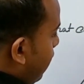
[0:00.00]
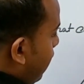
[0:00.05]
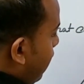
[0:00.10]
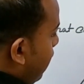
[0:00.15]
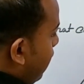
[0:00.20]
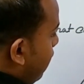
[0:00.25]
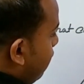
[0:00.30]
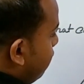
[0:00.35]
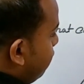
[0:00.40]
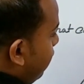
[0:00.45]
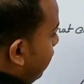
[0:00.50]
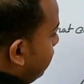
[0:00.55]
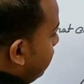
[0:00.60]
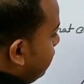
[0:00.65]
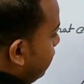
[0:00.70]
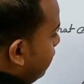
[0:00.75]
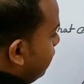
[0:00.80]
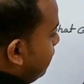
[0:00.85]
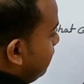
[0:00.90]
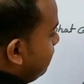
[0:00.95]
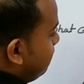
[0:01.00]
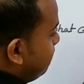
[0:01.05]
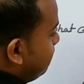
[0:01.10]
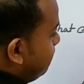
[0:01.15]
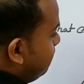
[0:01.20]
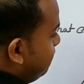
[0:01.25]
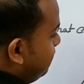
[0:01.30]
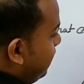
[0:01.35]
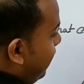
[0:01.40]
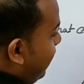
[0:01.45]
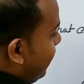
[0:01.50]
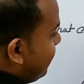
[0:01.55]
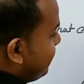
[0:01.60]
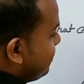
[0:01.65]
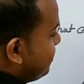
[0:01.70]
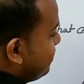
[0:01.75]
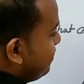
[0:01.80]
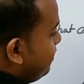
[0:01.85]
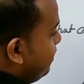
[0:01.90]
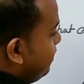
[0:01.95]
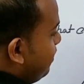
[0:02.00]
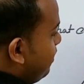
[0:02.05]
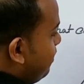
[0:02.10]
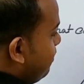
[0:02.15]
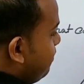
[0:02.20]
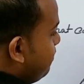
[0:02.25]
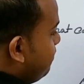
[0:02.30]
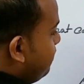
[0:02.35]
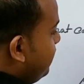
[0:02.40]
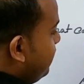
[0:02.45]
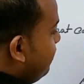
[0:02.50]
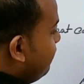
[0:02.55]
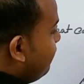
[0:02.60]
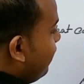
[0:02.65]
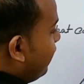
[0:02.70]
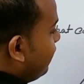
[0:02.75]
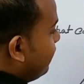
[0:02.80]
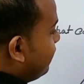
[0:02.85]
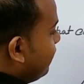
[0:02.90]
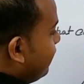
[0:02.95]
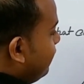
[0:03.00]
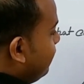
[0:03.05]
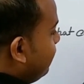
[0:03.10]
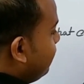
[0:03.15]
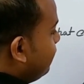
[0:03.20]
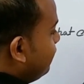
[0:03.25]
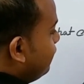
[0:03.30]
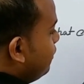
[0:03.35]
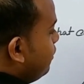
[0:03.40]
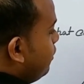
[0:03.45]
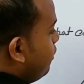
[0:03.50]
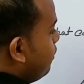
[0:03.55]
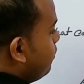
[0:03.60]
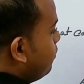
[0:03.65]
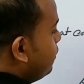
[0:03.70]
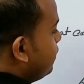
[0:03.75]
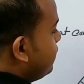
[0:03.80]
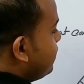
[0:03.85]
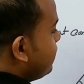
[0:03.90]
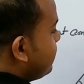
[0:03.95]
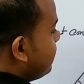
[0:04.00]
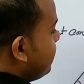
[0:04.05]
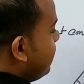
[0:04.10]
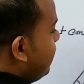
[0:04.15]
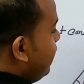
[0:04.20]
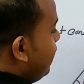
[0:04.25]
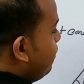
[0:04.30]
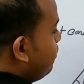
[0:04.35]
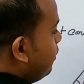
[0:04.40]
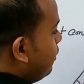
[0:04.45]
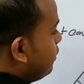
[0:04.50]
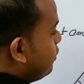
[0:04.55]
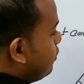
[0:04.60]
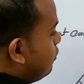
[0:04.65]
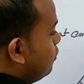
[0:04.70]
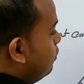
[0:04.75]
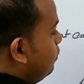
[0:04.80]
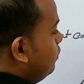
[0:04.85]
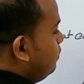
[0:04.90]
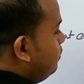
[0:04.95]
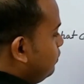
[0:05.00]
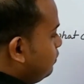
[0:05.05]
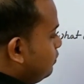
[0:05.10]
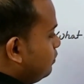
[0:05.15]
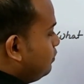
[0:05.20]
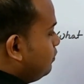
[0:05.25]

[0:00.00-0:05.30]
A vector plus B vector, which is equals to